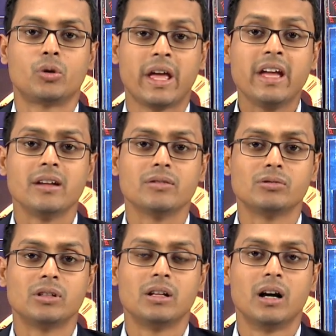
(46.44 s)
Today
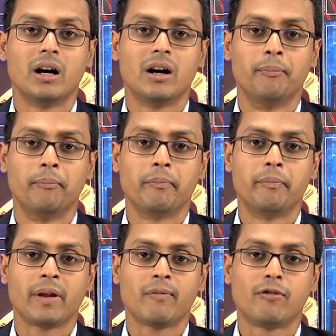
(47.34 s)
we will
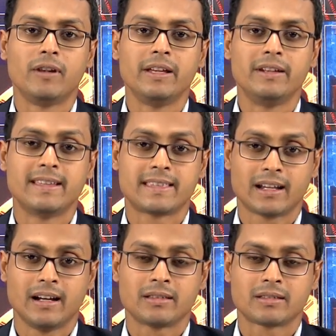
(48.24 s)
briefly
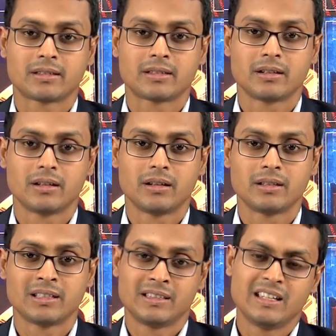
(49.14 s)
discuss,
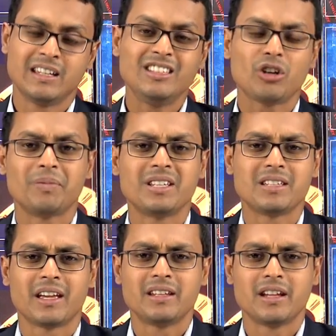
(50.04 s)
each of
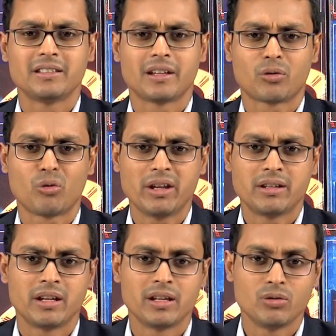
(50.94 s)
these areas are
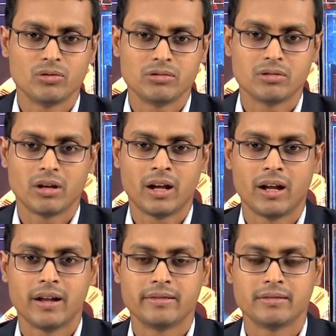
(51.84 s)
quite huge
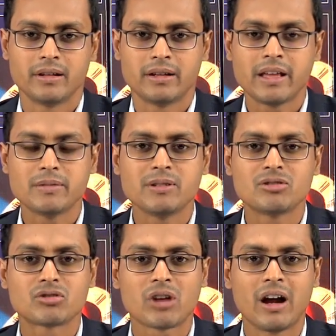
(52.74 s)
and it has been
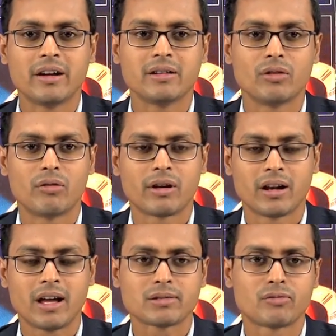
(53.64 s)
studied over
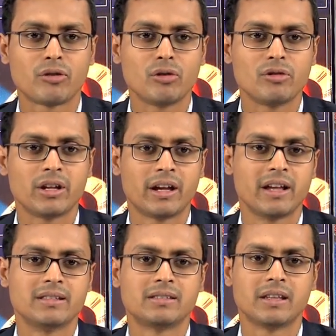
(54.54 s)
last few
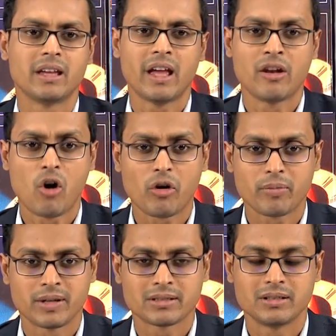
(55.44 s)
decades
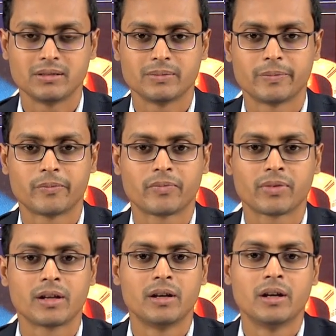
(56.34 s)
enormously.
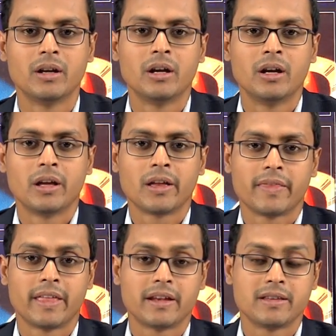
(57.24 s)

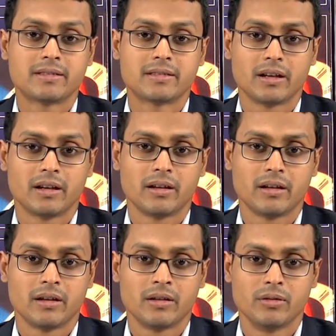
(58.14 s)
There is
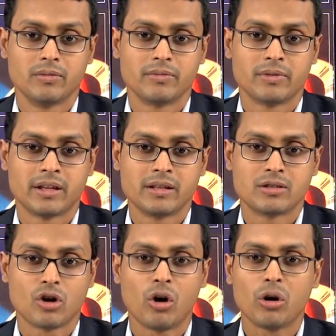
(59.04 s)

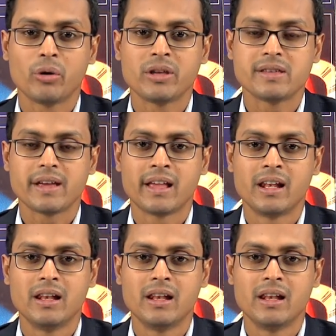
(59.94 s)
always a